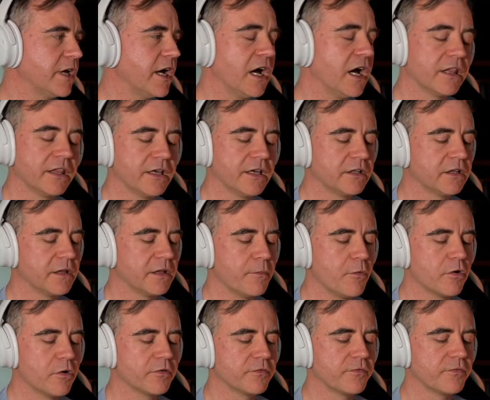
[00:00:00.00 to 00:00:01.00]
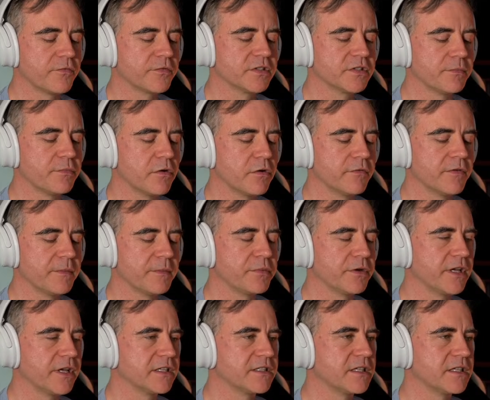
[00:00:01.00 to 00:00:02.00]
I think the more support Vapor
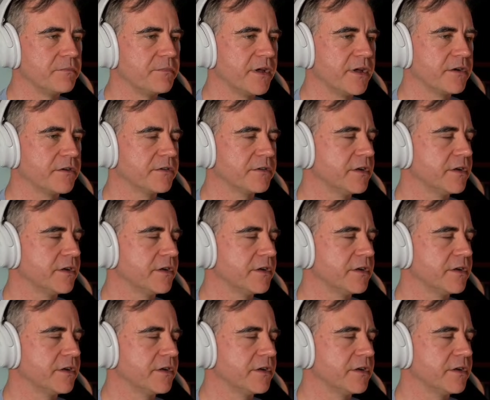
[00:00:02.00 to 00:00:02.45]
gets, the better.